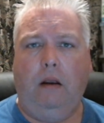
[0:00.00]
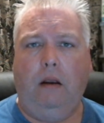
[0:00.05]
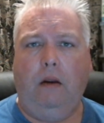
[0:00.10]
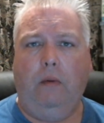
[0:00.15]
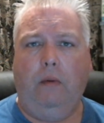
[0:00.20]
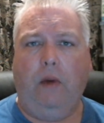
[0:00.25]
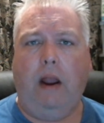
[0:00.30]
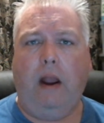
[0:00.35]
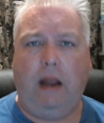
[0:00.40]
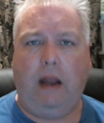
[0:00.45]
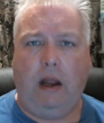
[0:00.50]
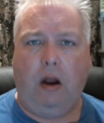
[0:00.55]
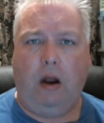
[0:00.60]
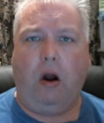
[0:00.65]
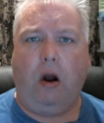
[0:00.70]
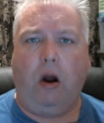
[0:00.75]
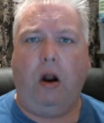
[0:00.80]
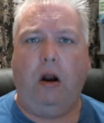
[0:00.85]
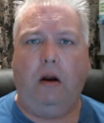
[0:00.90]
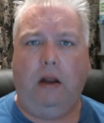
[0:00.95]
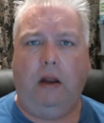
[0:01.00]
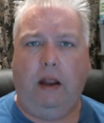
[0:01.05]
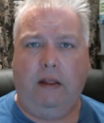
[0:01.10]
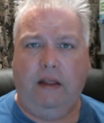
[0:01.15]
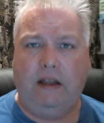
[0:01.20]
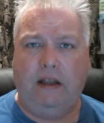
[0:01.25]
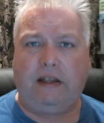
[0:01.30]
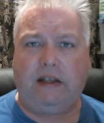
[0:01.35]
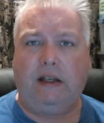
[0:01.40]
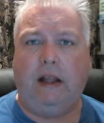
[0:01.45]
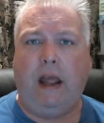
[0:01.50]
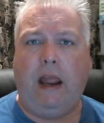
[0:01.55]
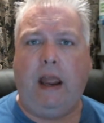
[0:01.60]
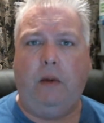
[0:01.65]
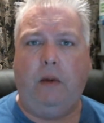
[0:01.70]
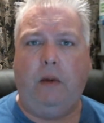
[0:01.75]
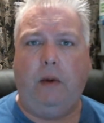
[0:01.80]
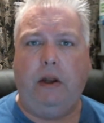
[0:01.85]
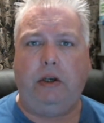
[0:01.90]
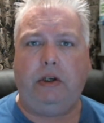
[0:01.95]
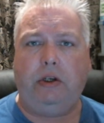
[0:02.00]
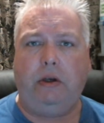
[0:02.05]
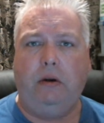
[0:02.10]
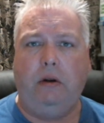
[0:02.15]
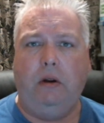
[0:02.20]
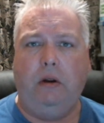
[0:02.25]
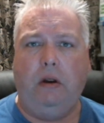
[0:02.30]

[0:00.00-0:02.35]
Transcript: Right? In this language,